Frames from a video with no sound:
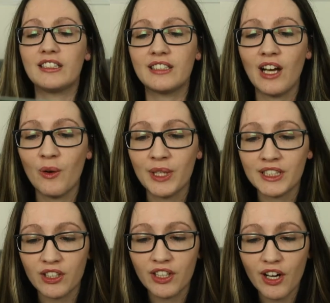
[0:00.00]
So we
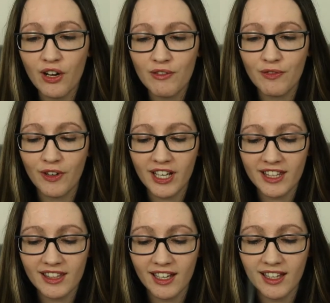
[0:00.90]
start off
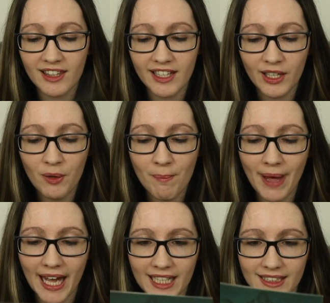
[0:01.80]
with a little
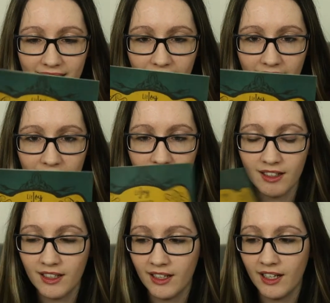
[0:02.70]
magazine.
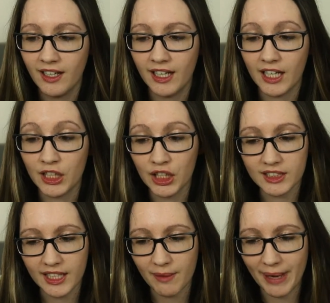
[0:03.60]

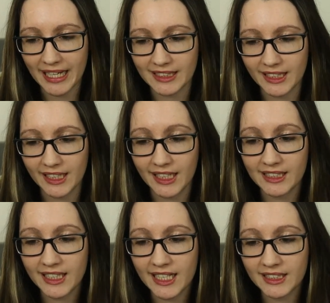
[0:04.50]
Looks like a magazine.
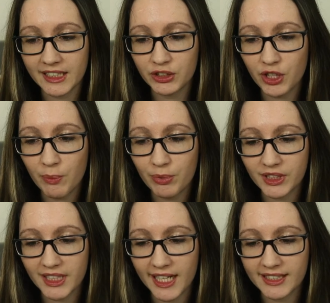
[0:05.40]
It says Litjoy
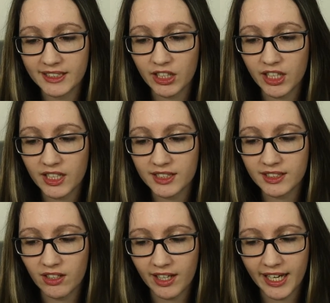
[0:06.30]
presents Circus
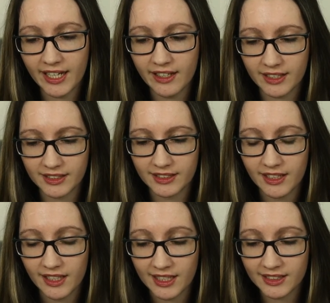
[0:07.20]
Arcanus
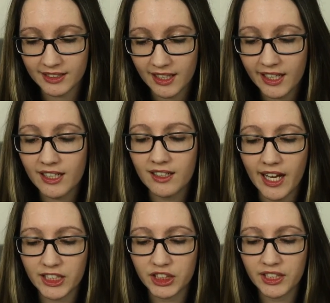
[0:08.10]
a stunning
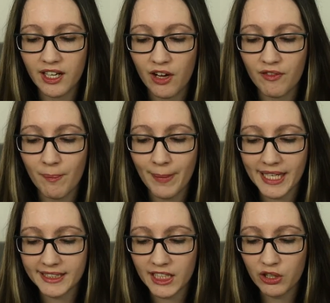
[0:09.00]
collection of
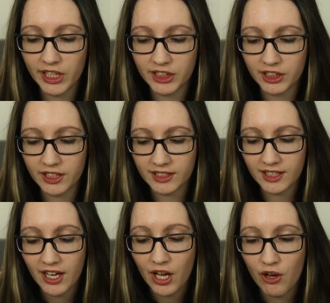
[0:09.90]
amazing creatures
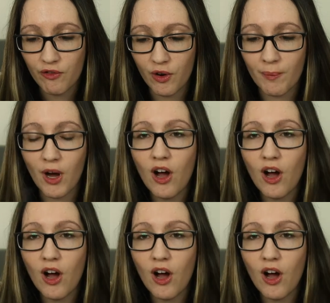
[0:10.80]
from